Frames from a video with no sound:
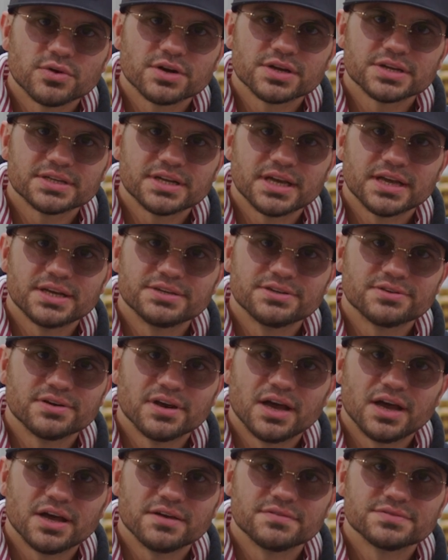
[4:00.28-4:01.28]
work a day in your
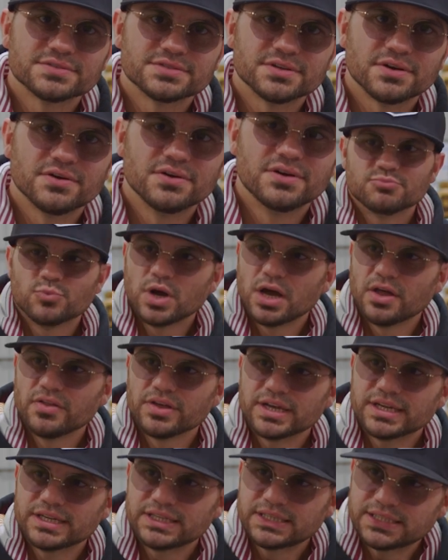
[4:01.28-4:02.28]
life. So
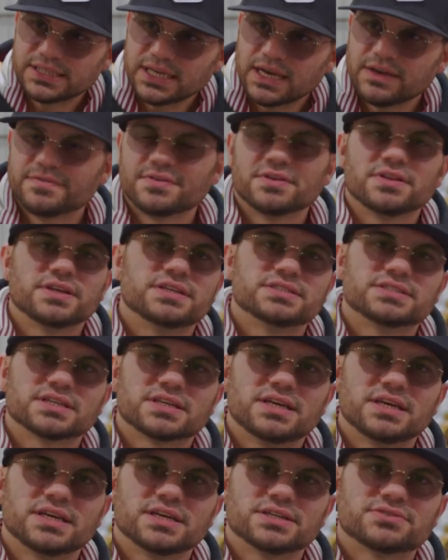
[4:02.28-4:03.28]
welding definitely is the
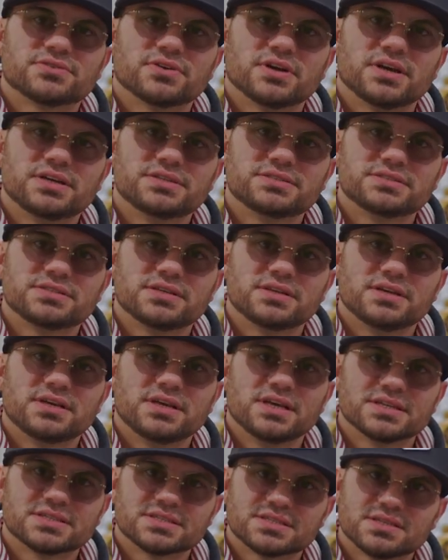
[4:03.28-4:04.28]
king of trades.
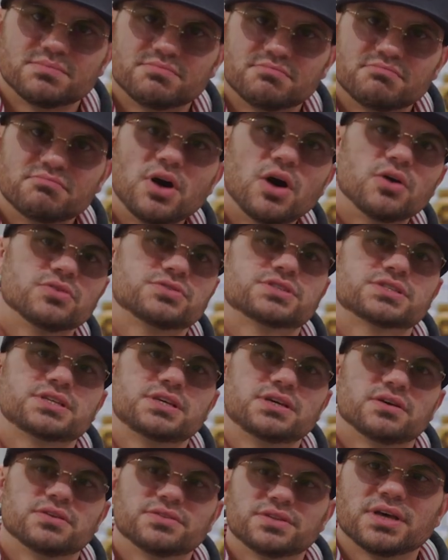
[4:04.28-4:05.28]
It's the most
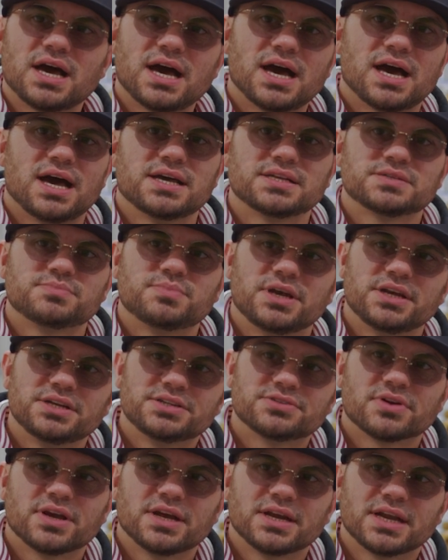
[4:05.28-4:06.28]
skilled, the highest
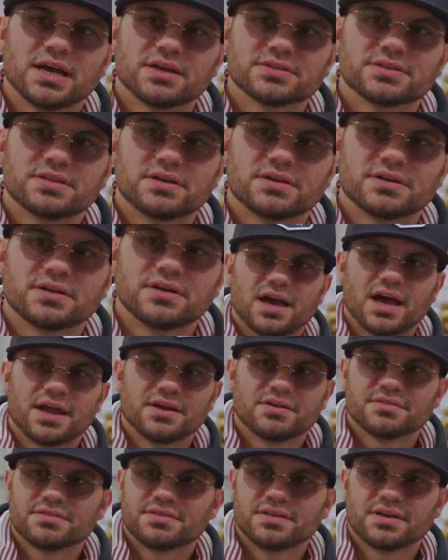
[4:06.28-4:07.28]
paid trade out there. I
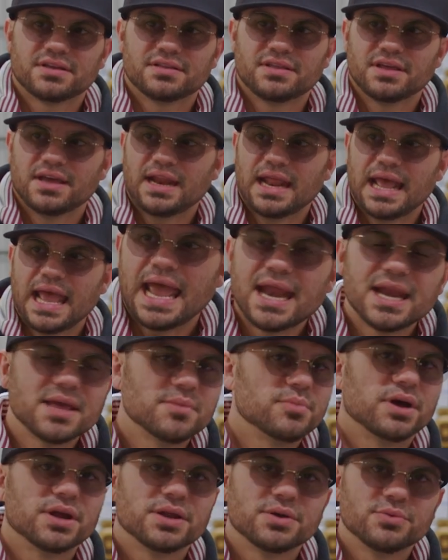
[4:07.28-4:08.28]
don't think that
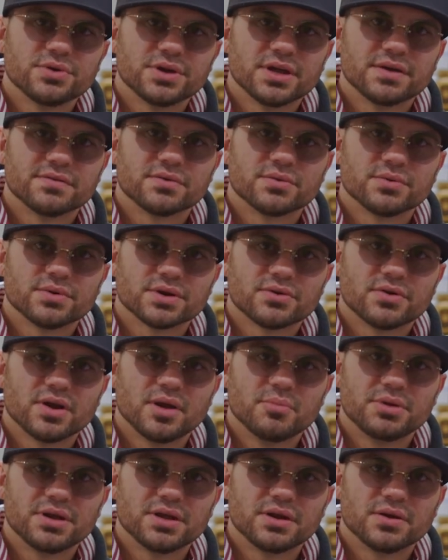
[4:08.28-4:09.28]
anybody would ever
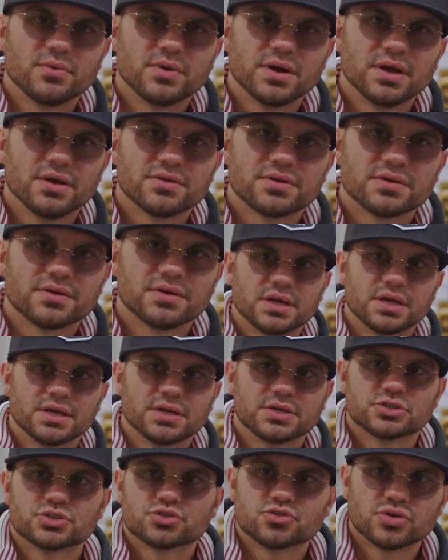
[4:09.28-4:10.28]
regret being a welder.
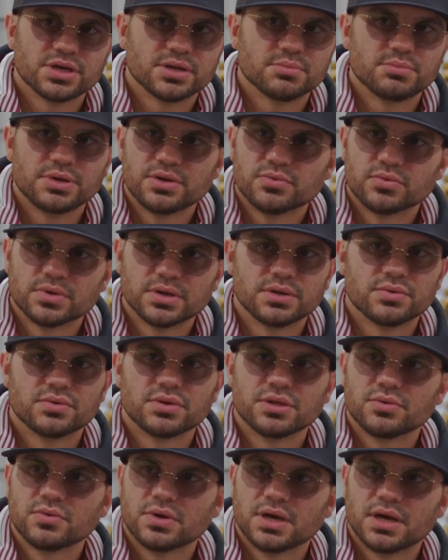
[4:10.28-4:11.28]
It treated me really,
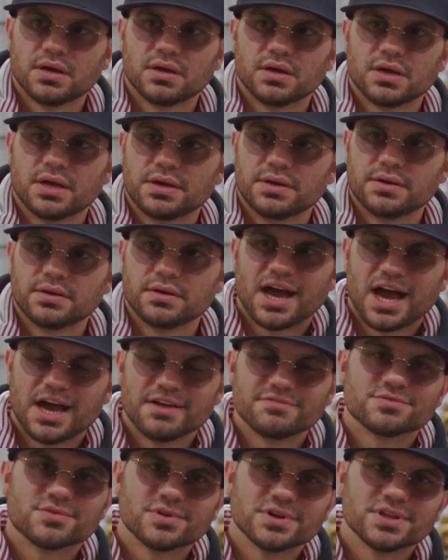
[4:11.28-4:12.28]
really well, and
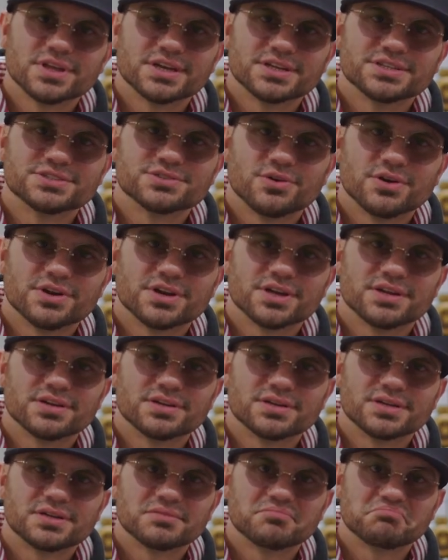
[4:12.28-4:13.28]
I've really enjoyed it,
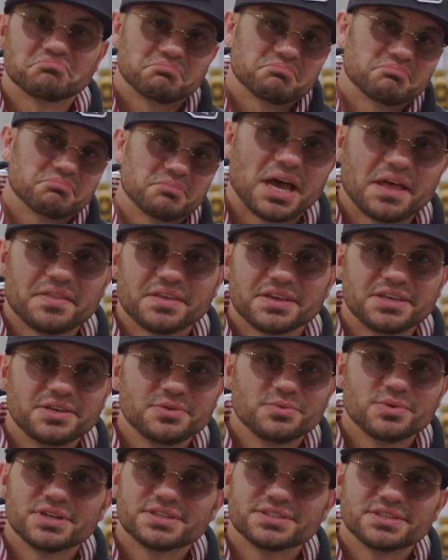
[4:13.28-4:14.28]
and I think
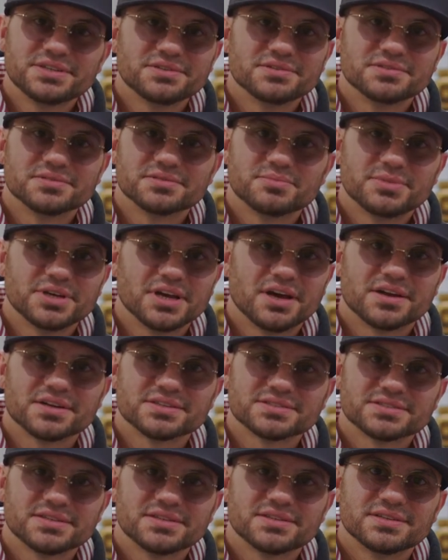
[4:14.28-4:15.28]
you will too, to be
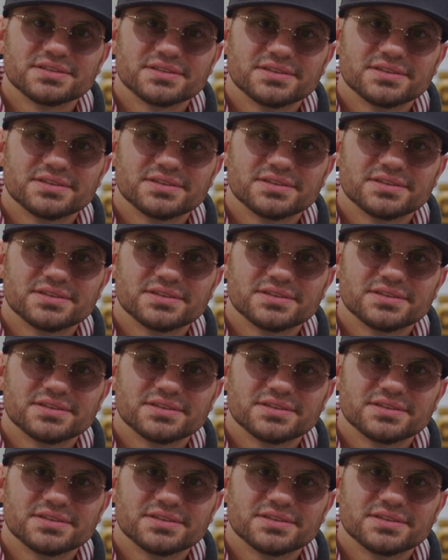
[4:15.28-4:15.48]
honest.